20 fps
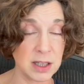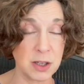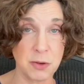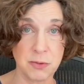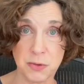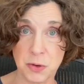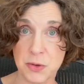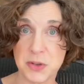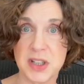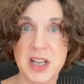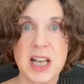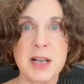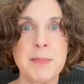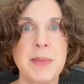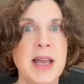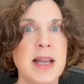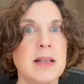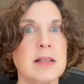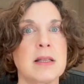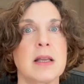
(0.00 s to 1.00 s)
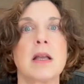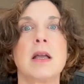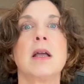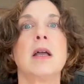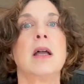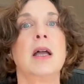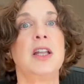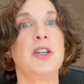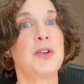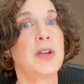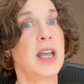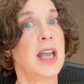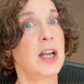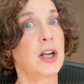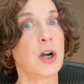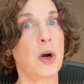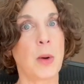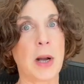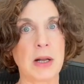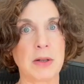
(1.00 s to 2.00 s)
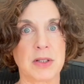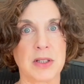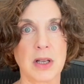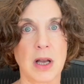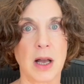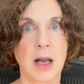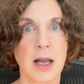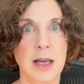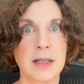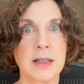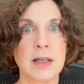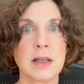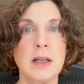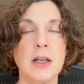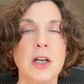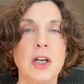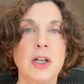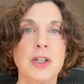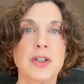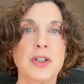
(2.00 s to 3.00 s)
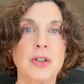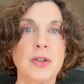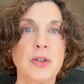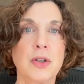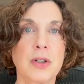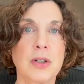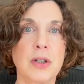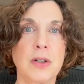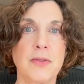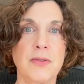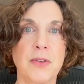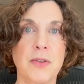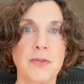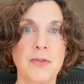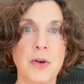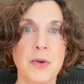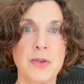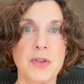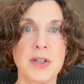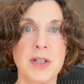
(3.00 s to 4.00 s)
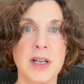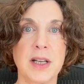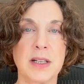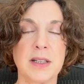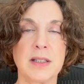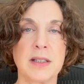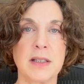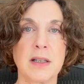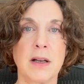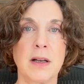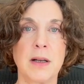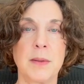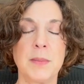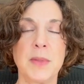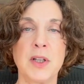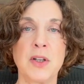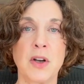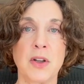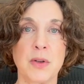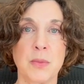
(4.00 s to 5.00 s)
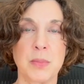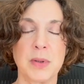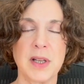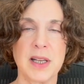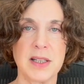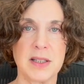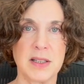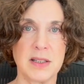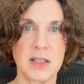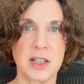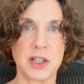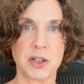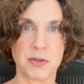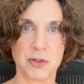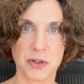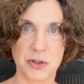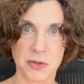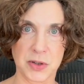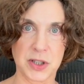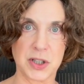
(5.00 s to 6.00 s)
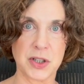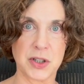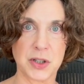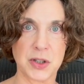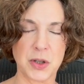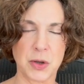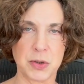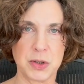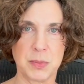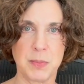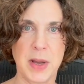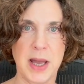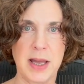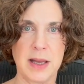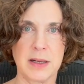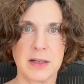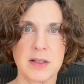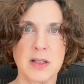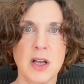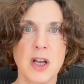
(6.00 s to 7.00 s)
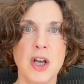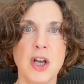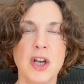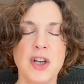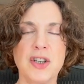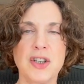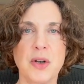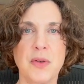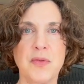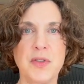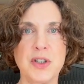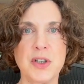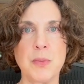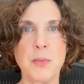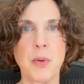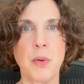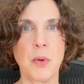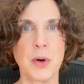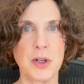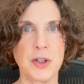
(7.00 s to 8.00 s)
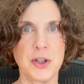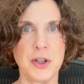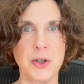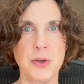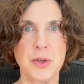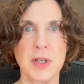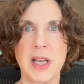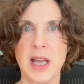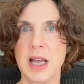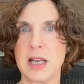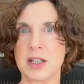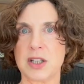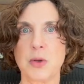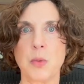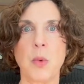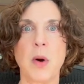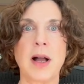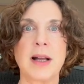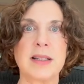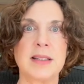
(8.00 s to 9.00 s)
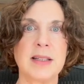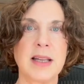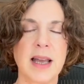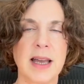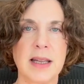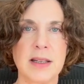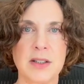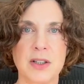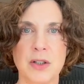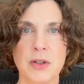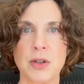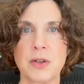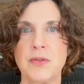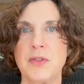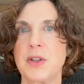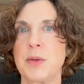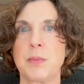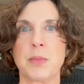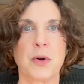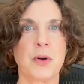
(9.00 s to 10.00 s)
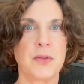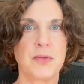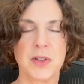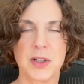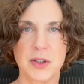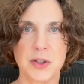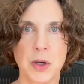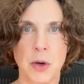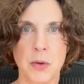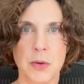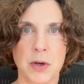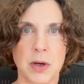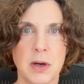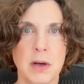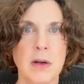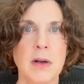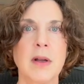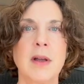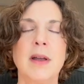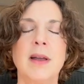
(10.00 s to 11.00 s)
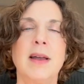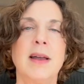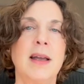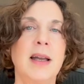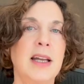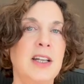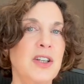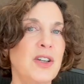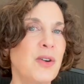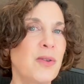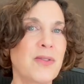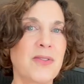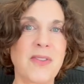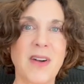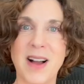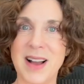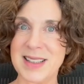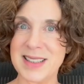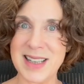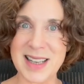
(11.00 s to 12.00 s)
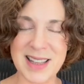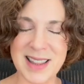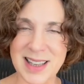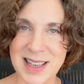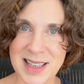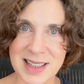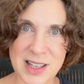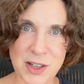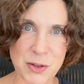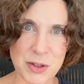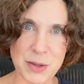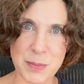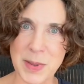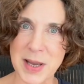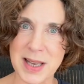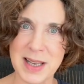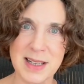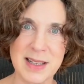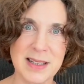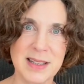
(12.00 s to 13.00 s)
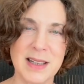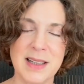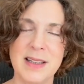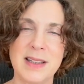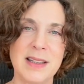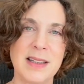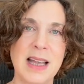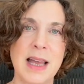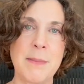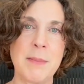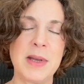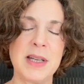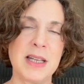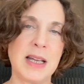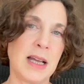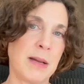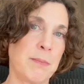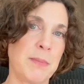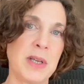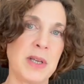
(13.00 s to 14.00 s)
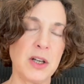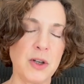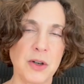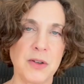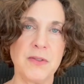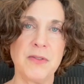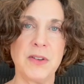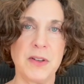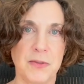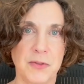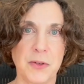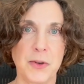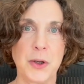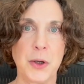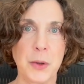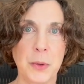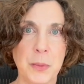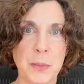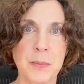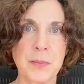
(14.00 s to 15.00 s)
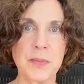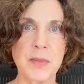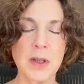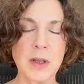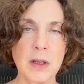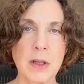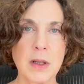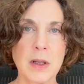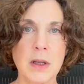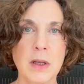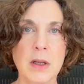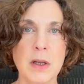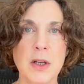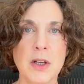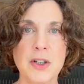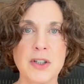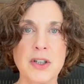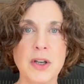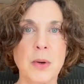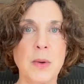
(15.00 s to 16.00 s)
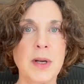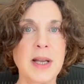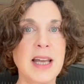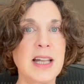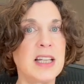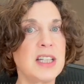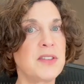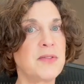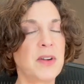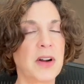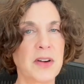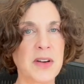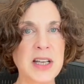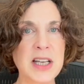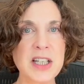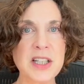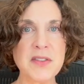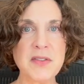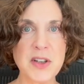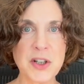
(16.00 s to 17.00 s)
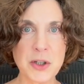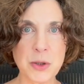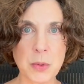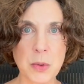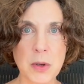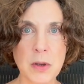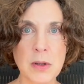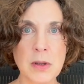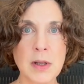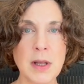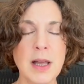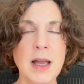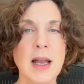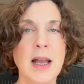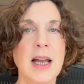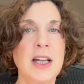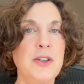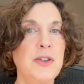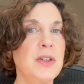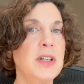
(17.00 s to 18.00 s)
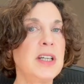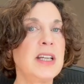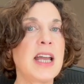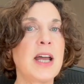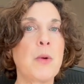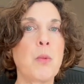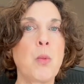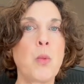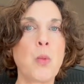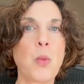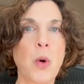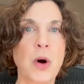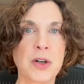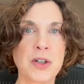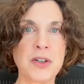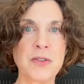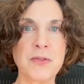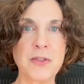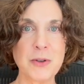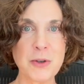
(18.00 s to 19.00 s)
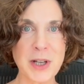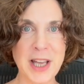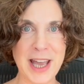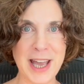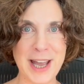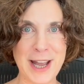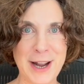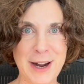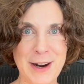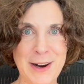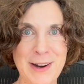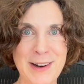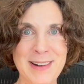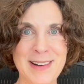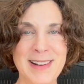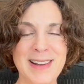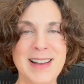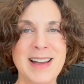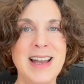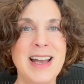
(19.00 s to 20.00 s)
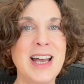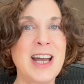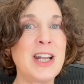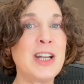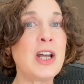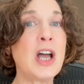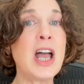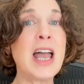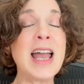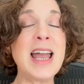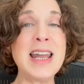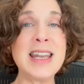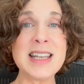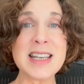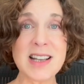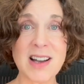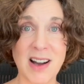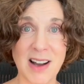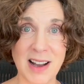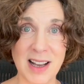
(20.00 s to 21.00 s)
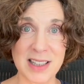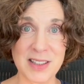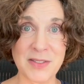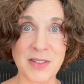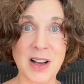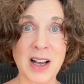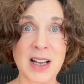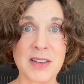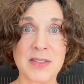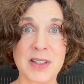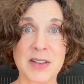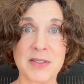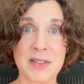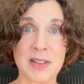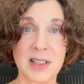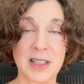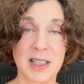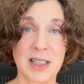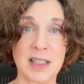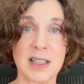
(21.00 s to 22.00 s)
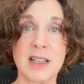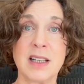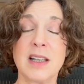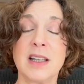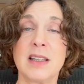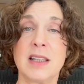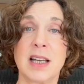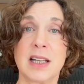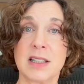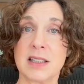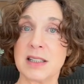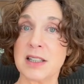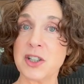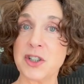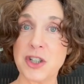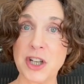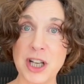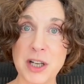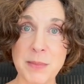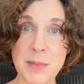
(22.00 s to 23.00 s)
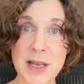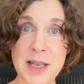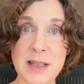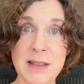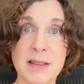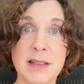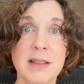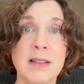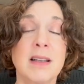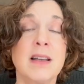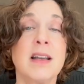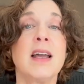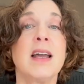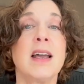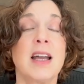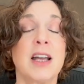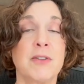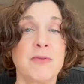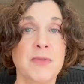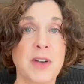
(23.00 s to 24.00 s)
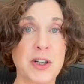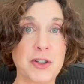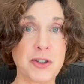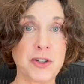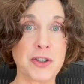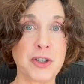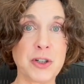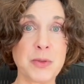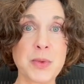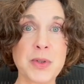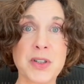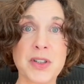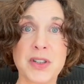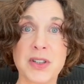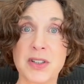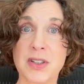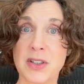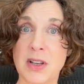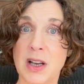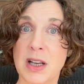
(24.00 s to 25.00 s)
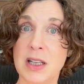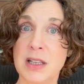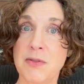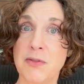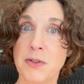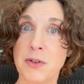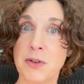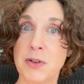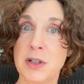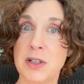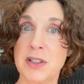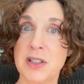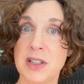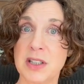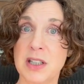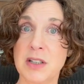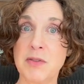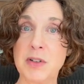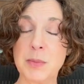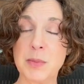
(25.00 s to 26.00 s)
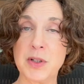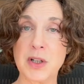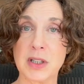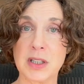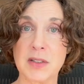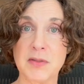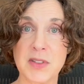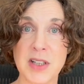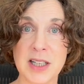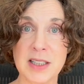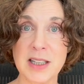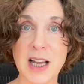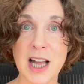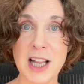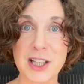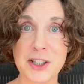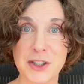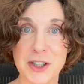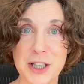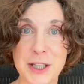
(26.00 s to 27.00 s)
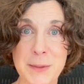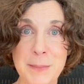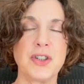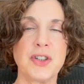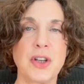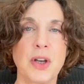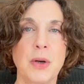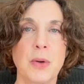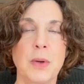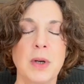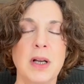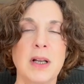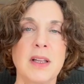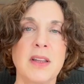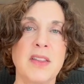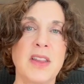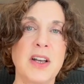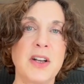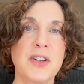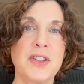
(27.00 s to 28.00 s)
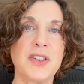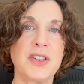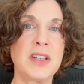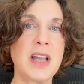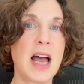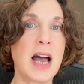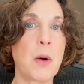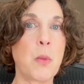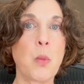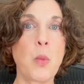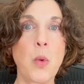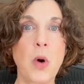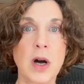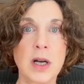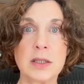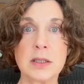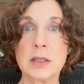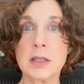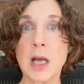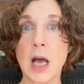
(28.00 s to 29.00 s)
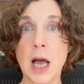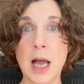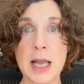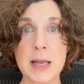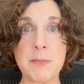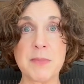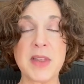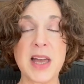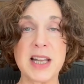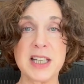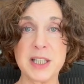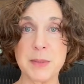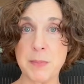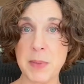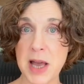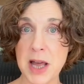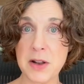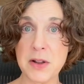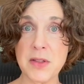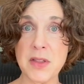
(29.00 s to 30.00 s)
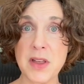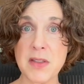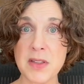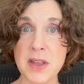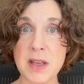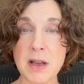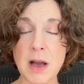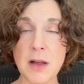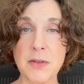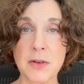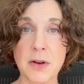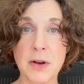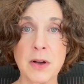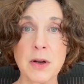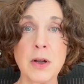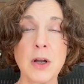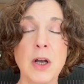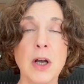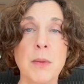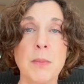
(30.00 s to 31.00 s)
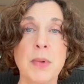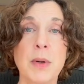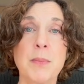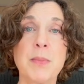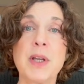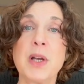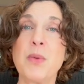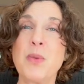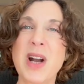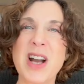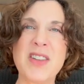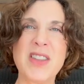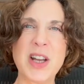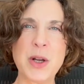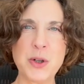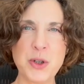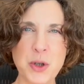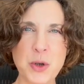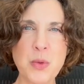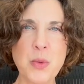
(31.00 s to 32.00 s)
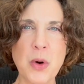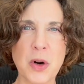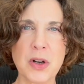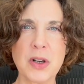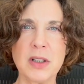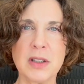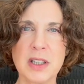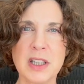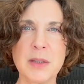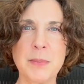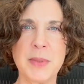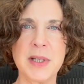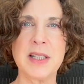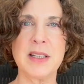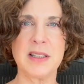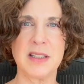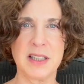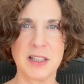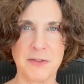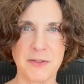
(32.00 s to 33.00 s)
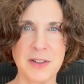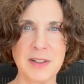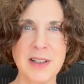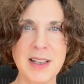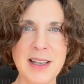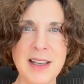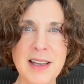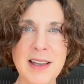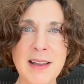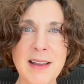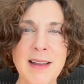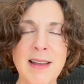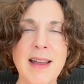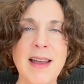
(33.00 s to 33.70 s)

frozen egg banks, and you can't go outside to look for frozen eggs in other places, and you're restricted to those banks. So if it's important to you to cast a wide net to look for the perfect donor and you don't find anything at those banks, then that may not good fit for you. So again, it's very individual, and you can get wonderful care at any kind of IVF clinic that's legitimate and registered with the Society for Assisted Reproductive Technology. So there's not one type that's better than the other, but be aware they do work a little bit differently,